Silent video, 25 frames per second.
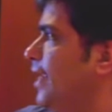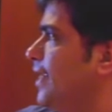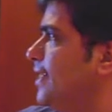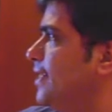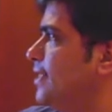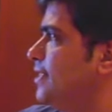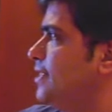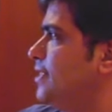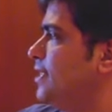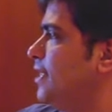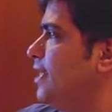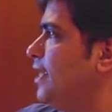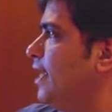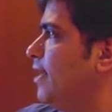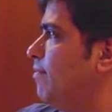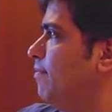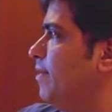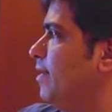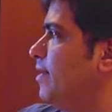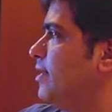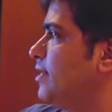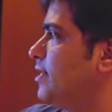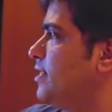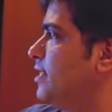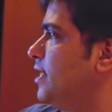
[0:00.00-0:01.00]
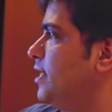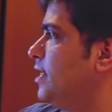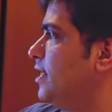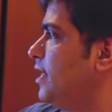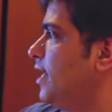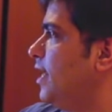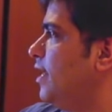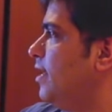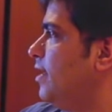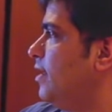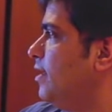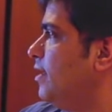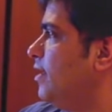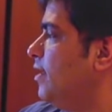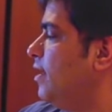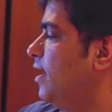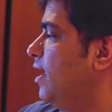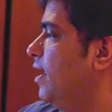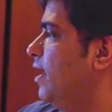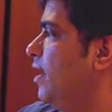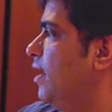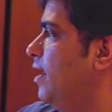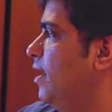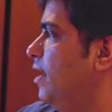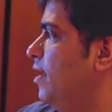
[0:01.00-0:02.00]
latency can be still done,
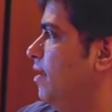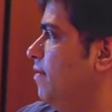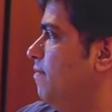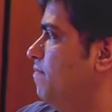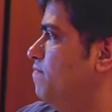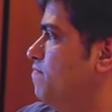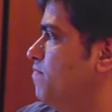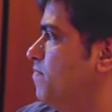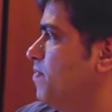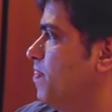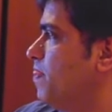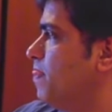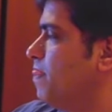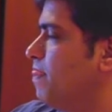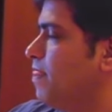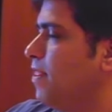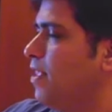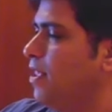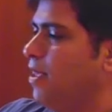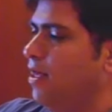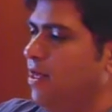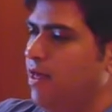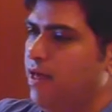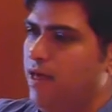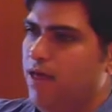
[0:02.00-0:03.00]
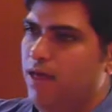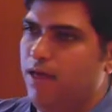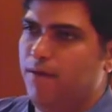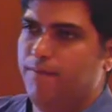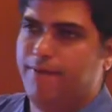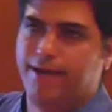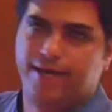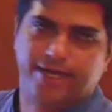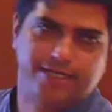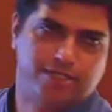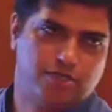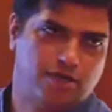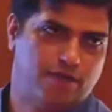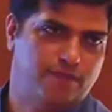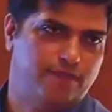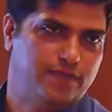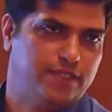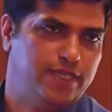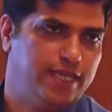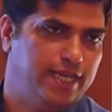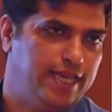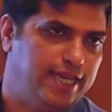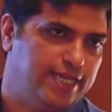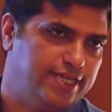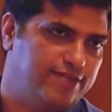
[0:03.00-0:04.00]
uh, but it's
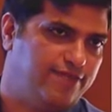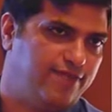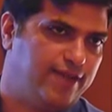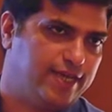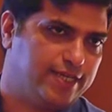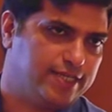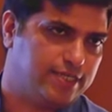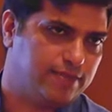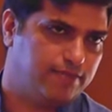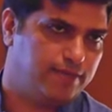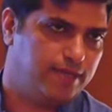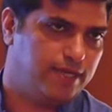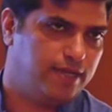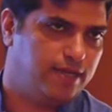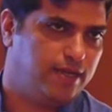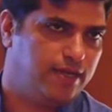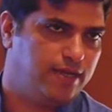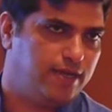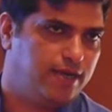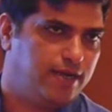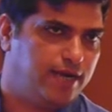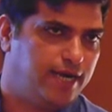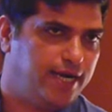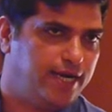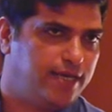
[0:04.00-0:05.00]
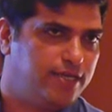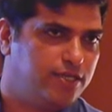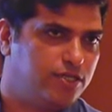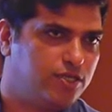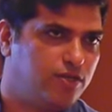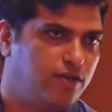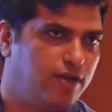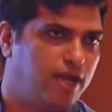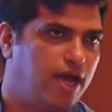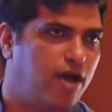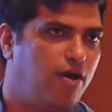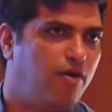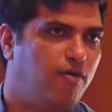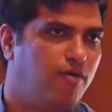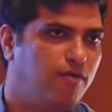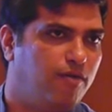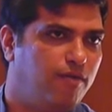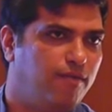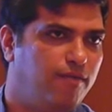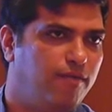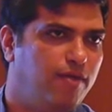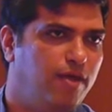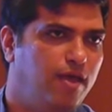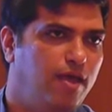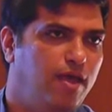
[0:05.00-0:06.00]
obviously less flexible, right? So now
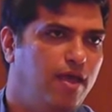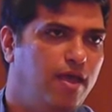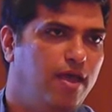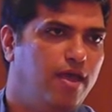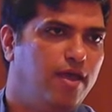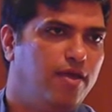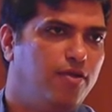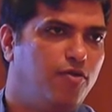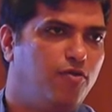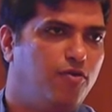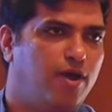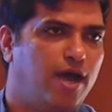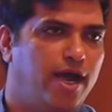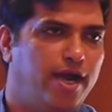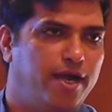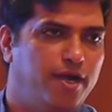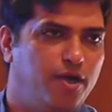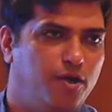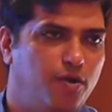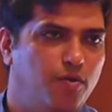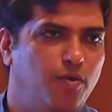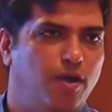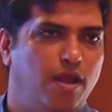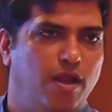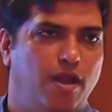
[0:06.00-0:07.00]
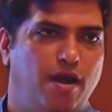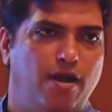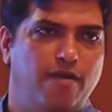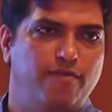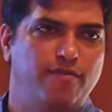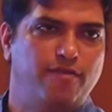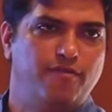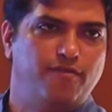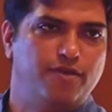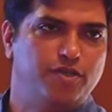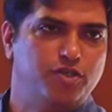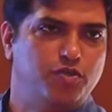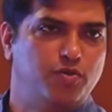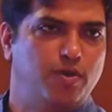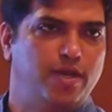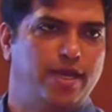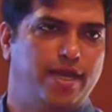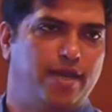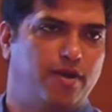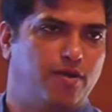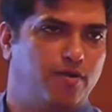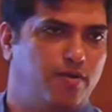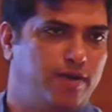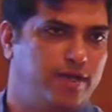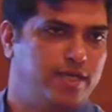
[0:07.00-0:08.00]
you can't do a lot of the visual
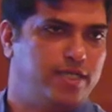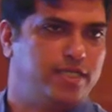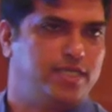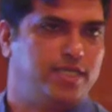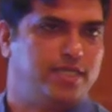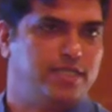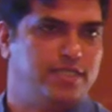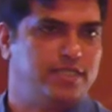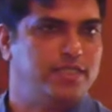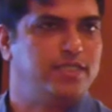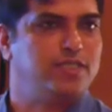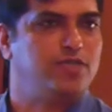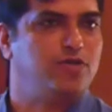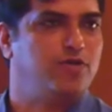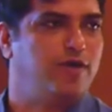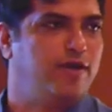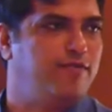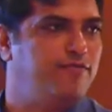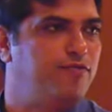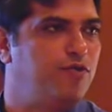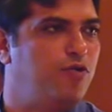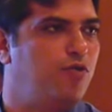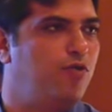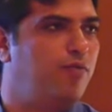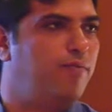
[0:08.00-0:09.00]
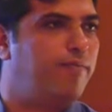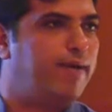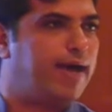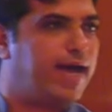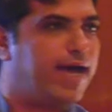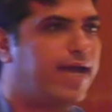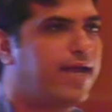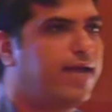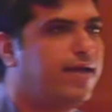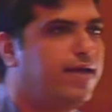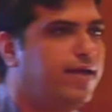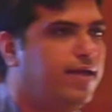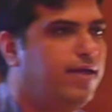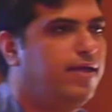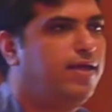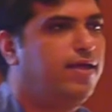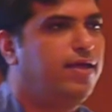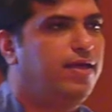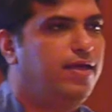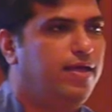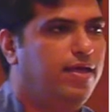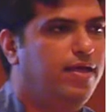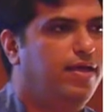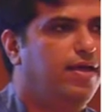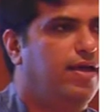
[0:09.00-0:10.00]
encoding changes. You have to go back
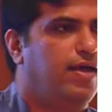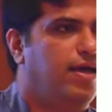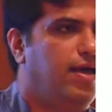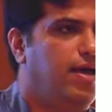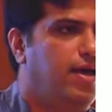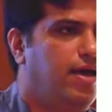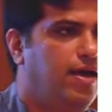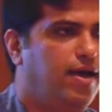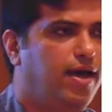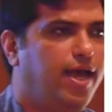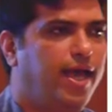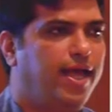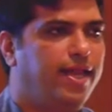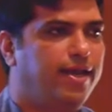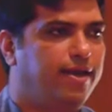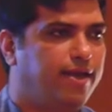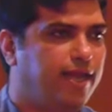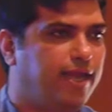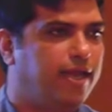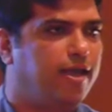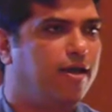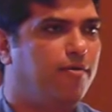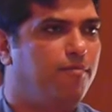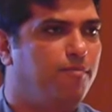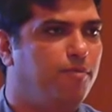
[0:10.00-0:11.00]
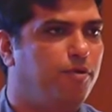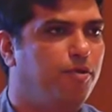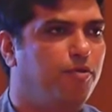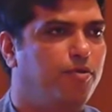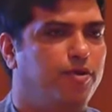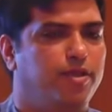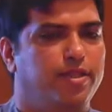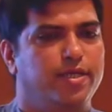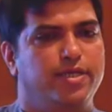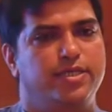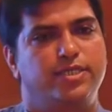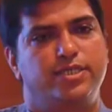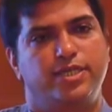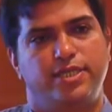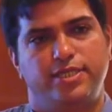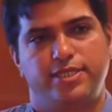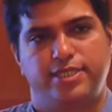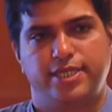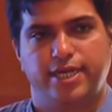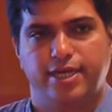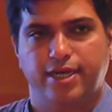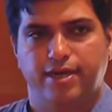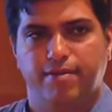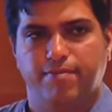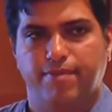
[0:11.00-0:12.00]
uh, and recompute this and
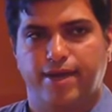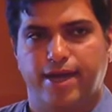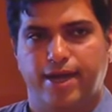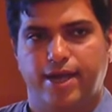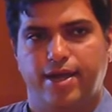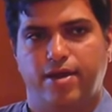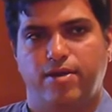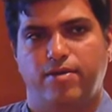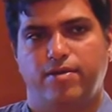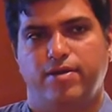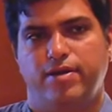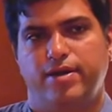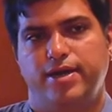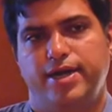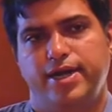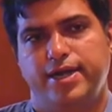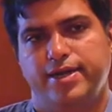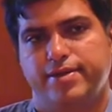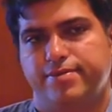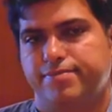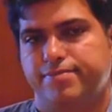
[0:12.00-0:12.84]
send it back out,